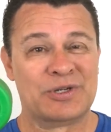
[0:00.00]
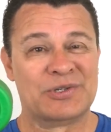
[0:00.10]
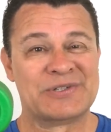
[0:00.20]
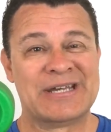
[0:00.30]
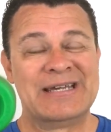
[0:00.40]

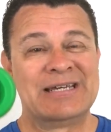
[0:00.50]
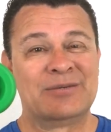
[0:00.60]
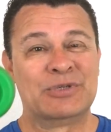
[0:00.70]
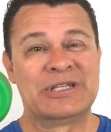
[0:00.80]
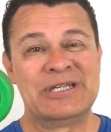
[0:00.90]
wheels,
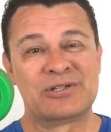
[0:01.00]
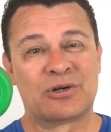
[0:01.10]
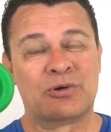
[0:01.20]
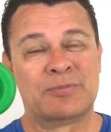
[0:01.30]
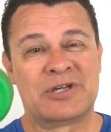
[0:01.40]
but these
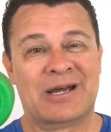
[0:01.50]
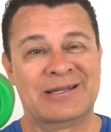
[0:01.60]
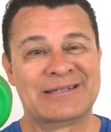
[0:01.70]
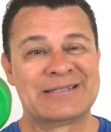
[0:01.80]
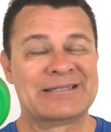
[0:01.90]
are
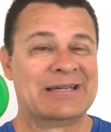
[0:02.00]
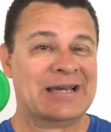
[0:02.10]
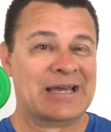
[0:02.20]
Kryptonics